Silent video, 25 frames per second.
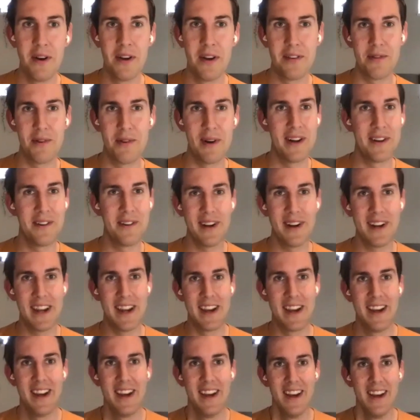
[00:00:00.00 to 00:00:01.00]
It's really
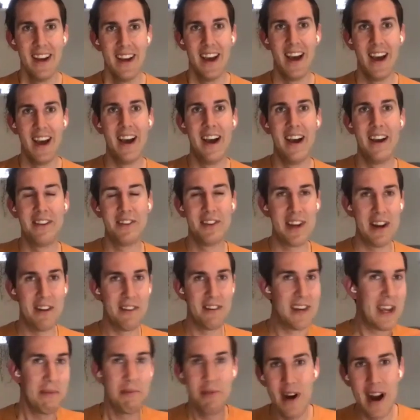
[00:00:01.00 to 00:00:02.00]
tricky uh, to kind
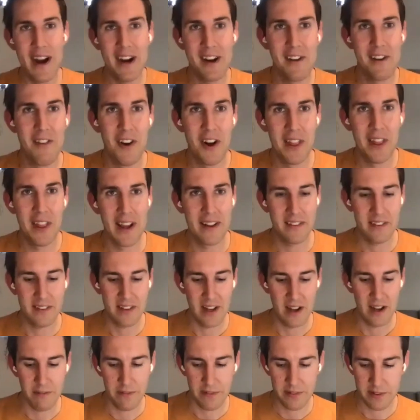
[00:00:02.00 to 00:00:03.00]
of keep track of all that
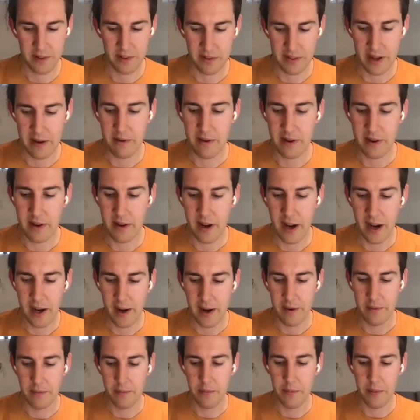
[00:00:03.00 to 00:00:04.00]
stuff. So then
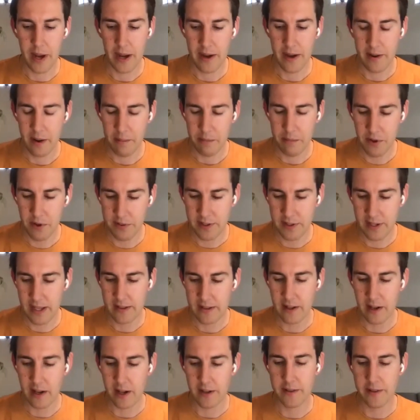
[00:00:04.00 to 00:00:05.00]
uh, we ended up using
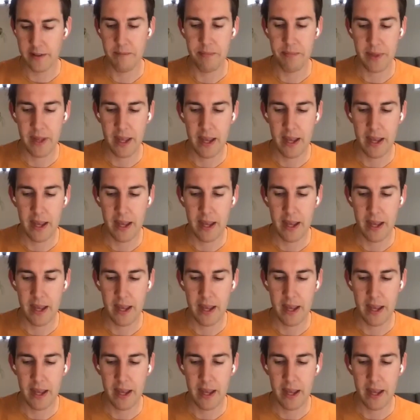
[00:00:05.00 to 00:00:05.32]
it a lot.